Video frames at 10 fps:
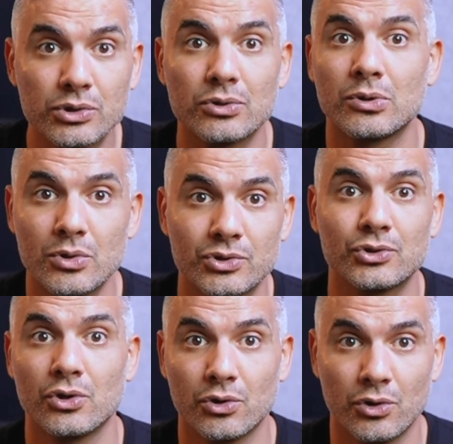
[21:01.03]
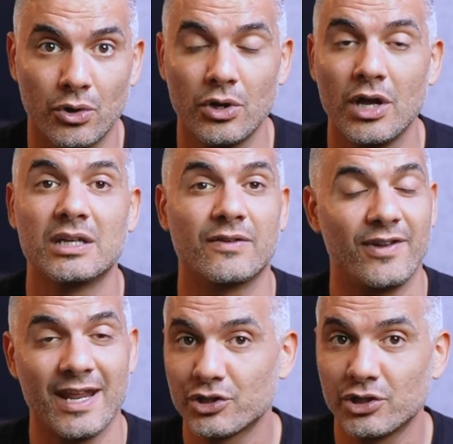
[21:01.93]
and closer to your goal, to
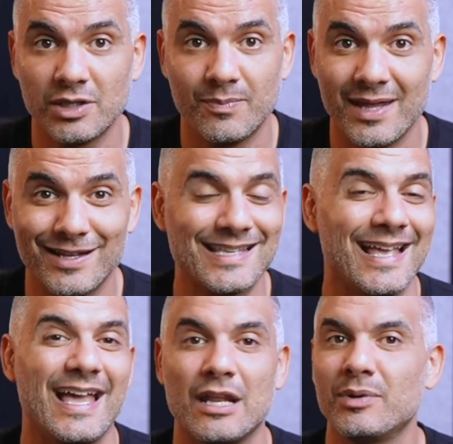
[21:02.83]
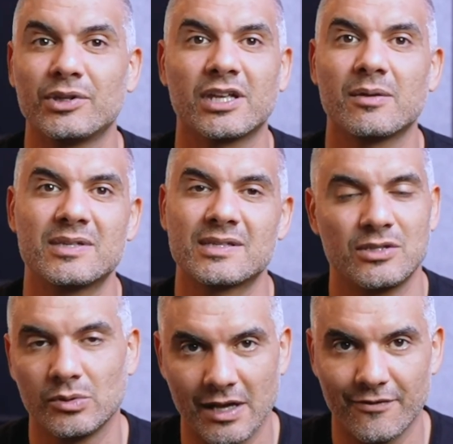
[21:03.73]
financial independence and building a business
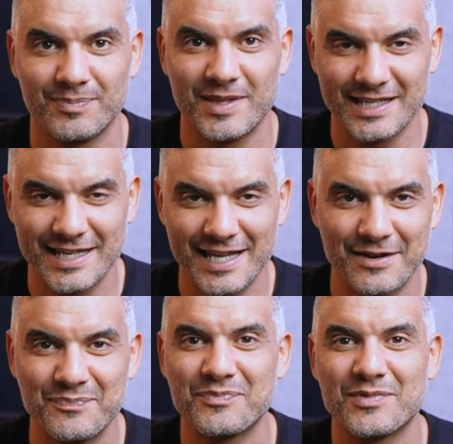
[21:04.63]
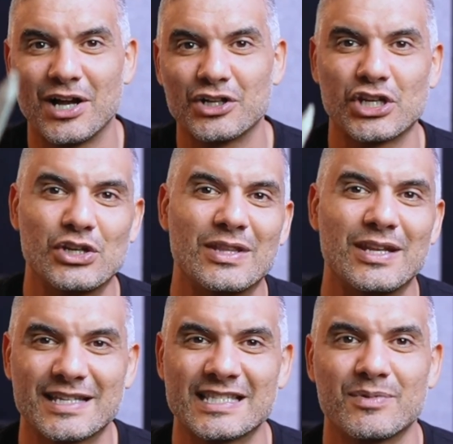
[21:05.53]
you love. Thanks again. I'll check you in the
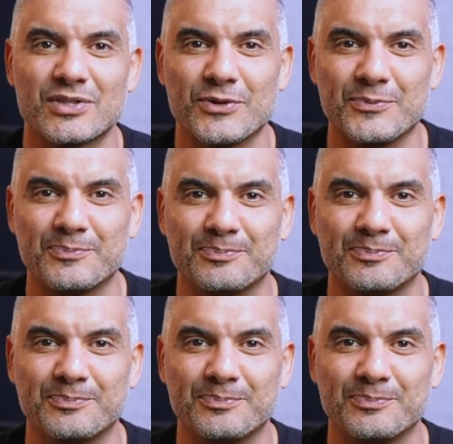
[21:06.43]
next episode.